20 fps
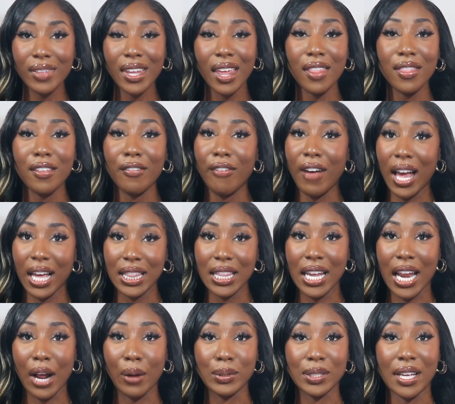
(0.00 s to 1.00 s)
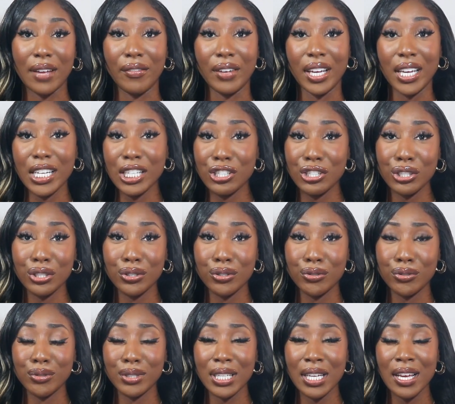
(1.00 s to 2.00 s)
the fact that I was having
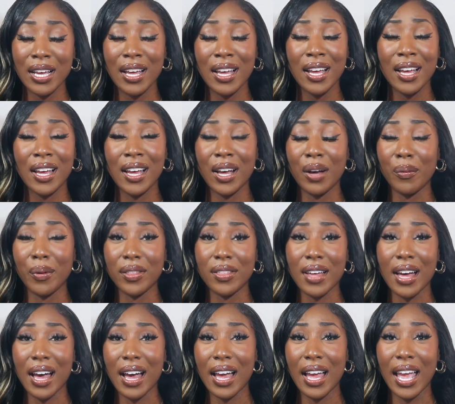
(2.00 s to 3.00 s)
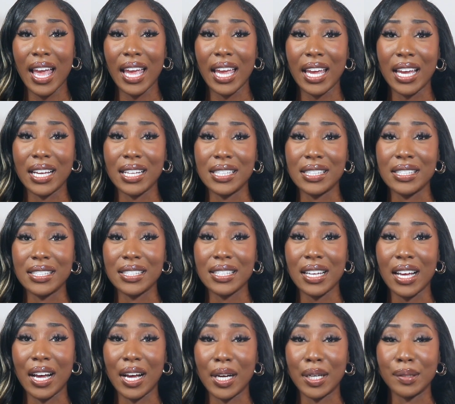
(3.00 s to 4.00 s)
issues with that. And
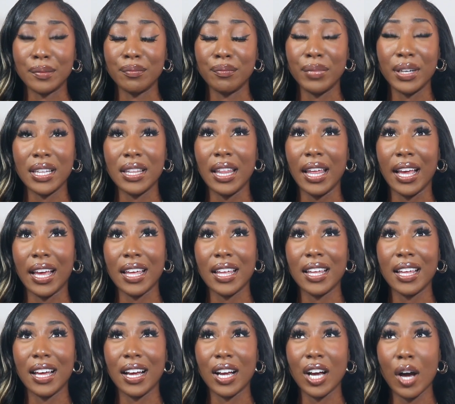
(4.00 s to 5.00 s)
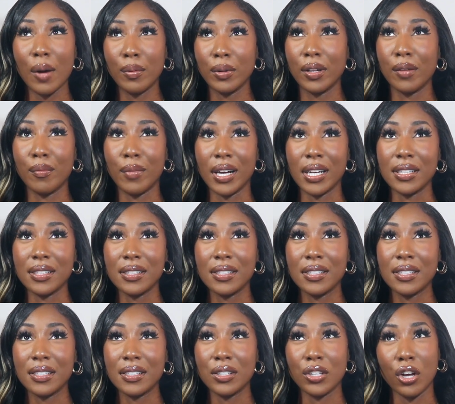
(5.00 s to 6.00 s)
but like a couple of
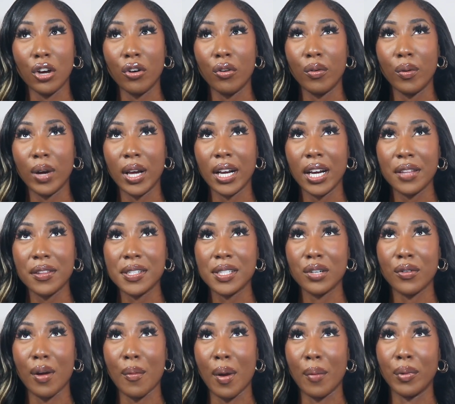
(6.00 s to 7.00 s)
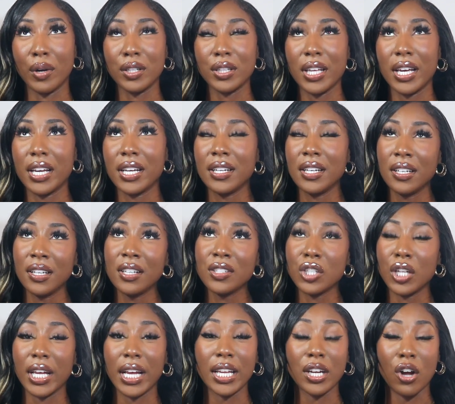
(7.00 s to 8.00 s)
months, no, I got this around my birthday, so like in